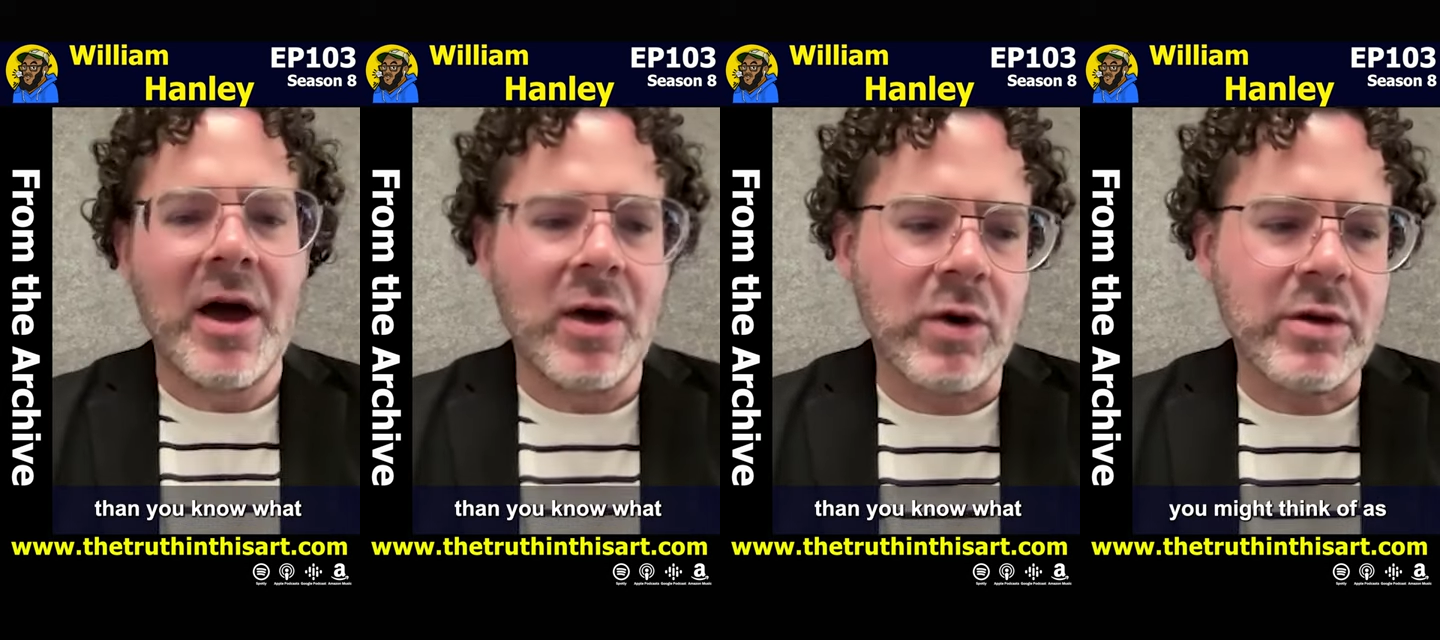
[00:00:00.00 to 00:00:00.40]

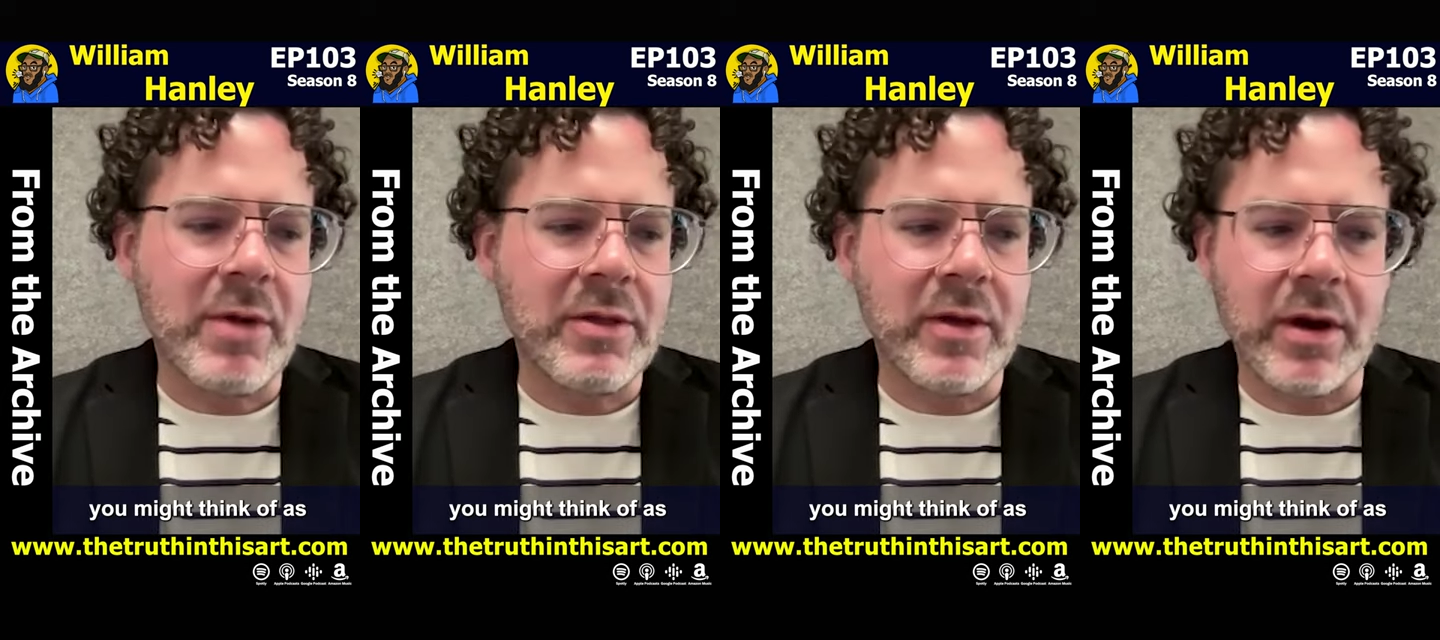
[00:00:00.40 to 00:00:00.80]
what you
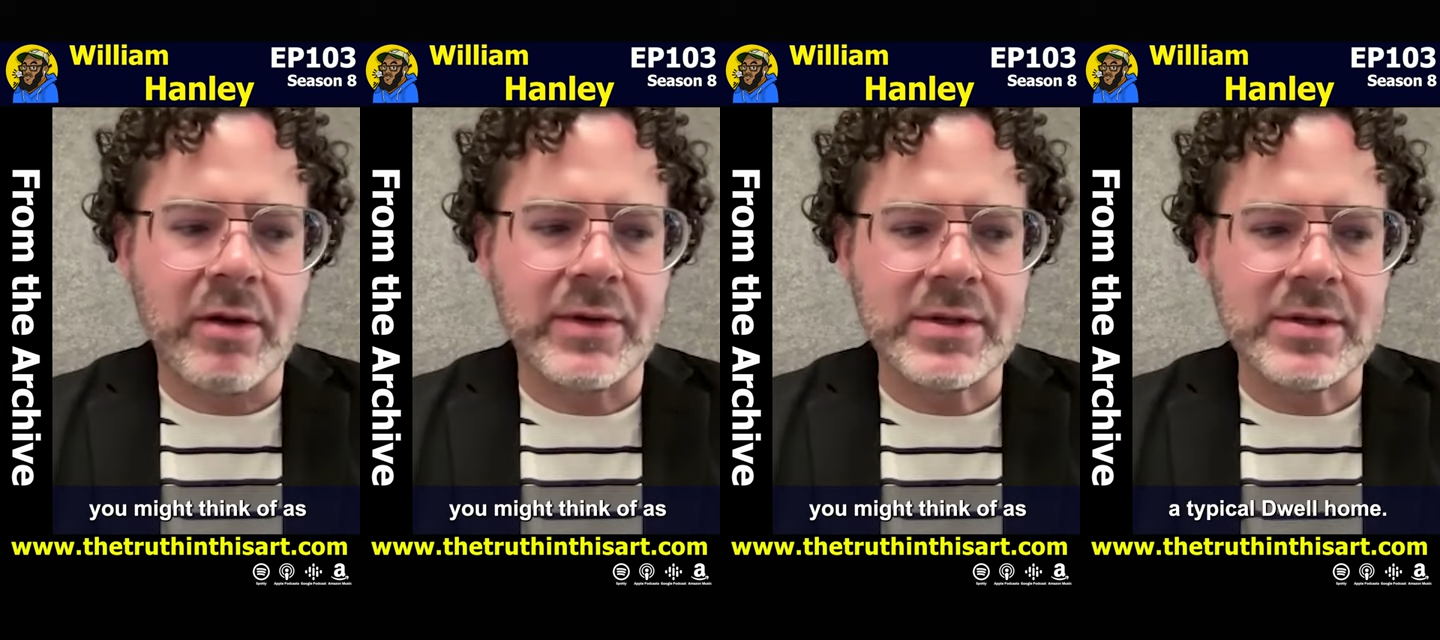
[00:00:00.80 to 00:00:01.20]
might think
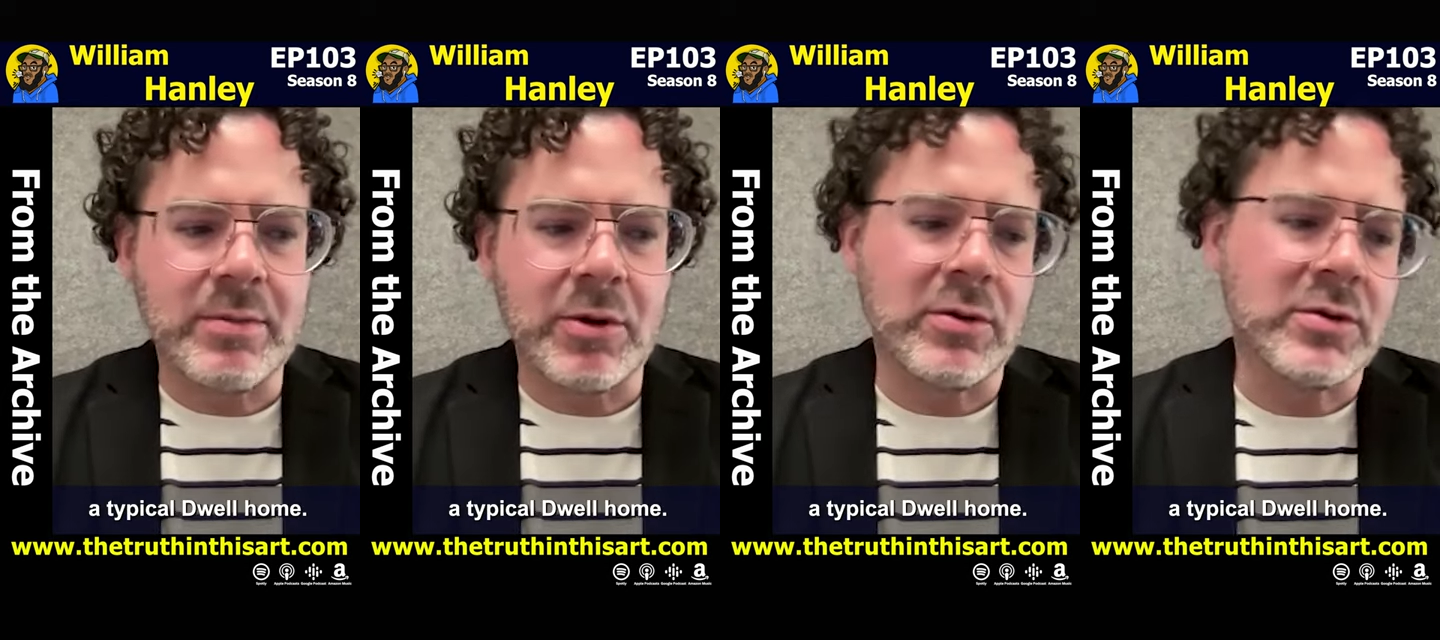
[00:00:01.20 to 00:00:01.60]
of as a
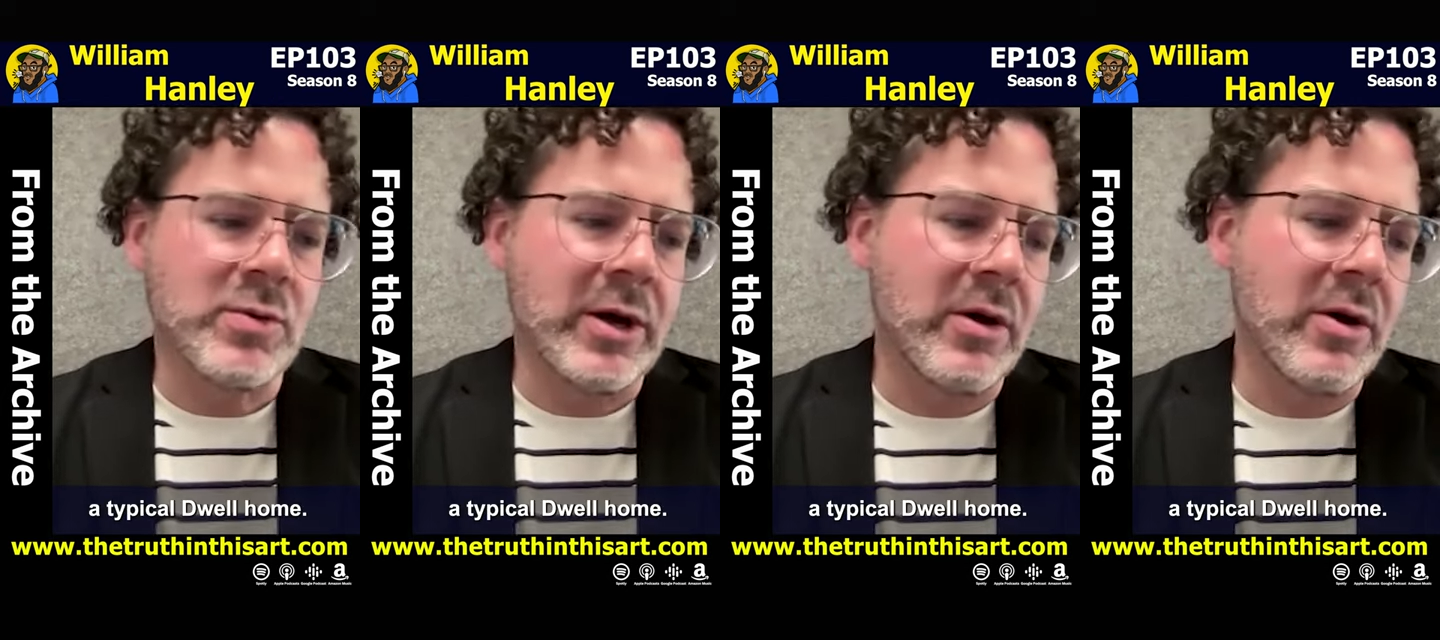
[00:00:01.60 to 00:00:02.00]
typical dwell